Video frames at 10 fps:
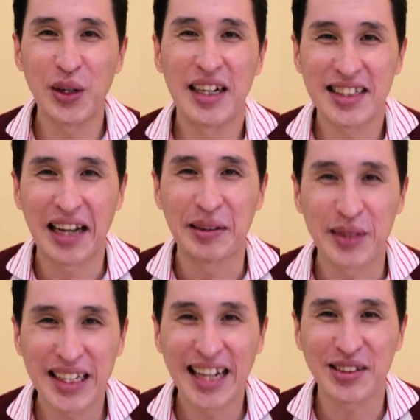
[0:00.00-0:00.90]
viewers, I am
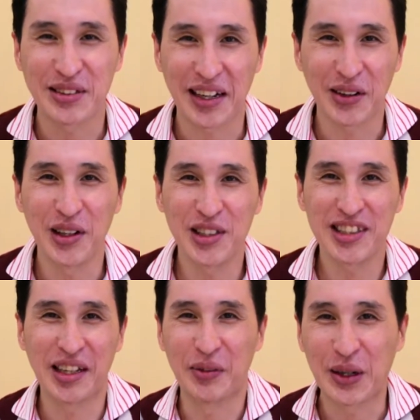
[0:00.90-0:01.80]
DS
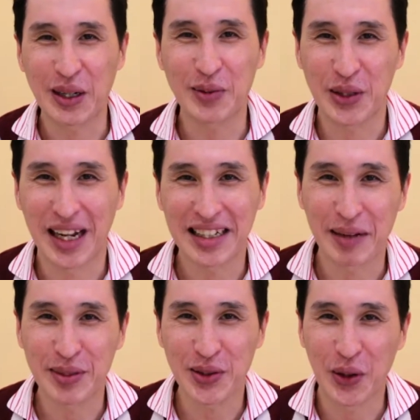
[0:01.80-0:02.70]
Psychologist and welcome to another
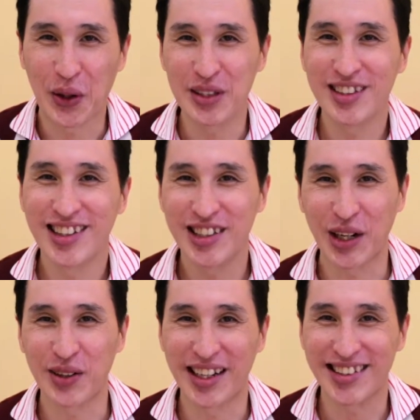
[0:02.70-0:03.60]
episode on
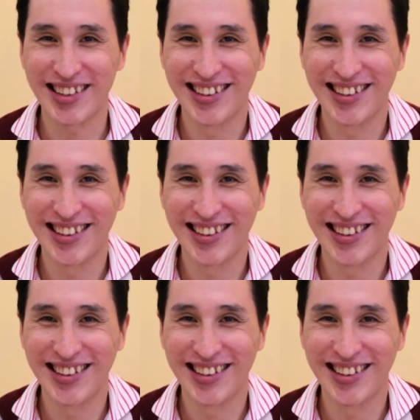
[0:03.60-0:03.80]
Channel NITT.